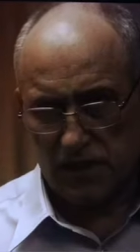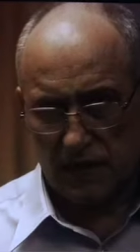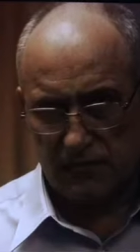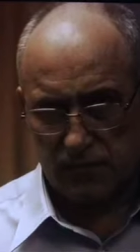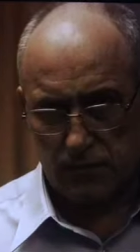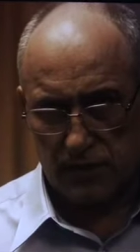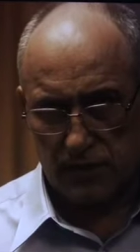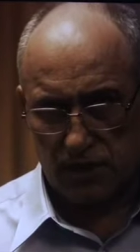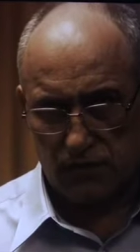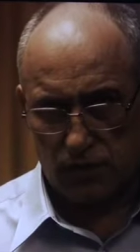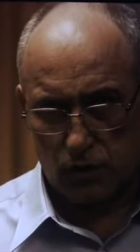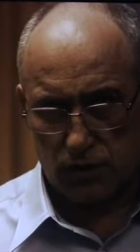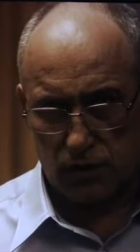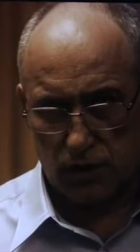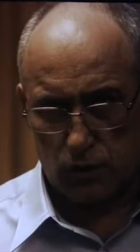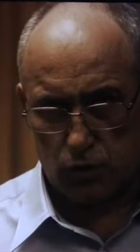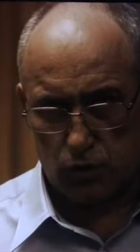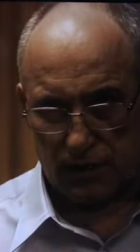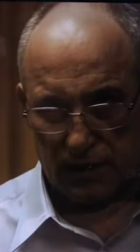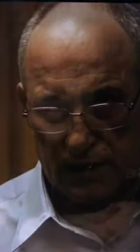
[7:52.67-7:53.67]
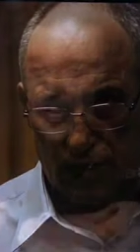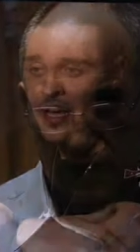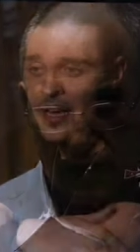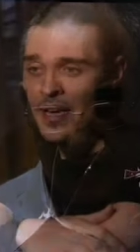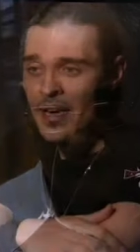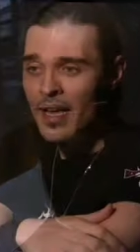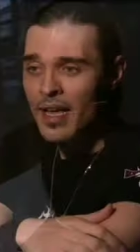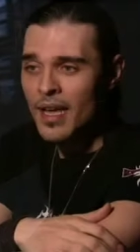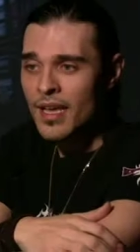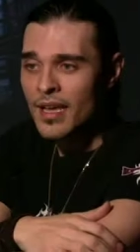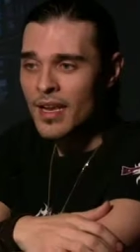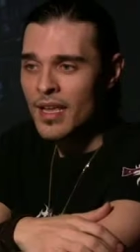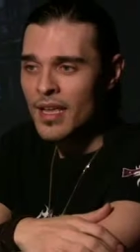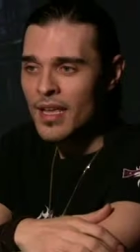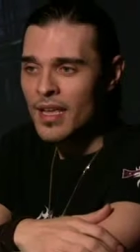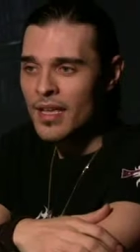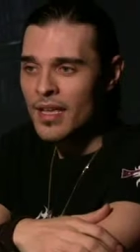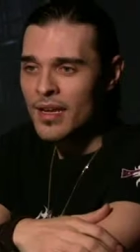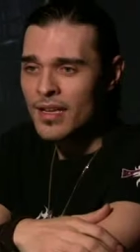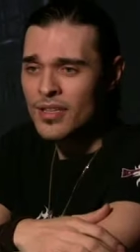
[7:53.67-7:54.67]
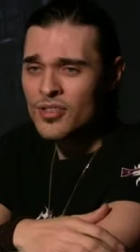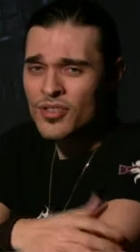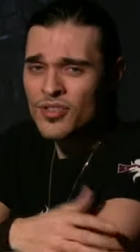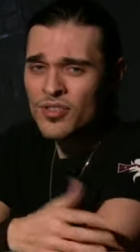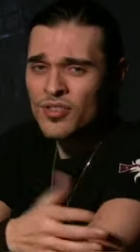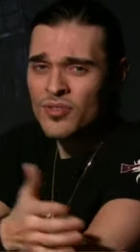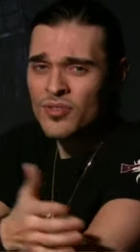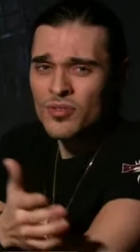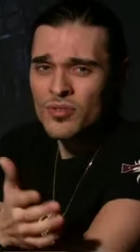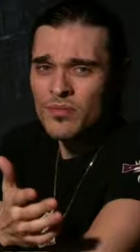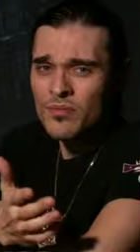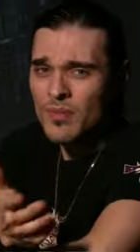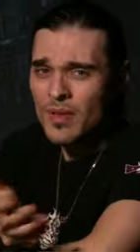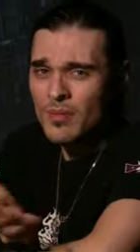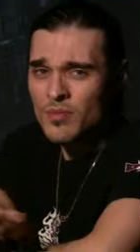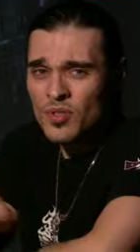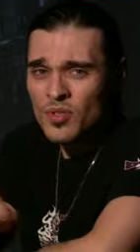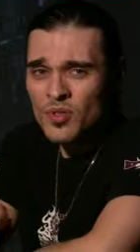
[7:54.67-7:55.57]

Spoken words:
it in the same place they shot it at, and I'm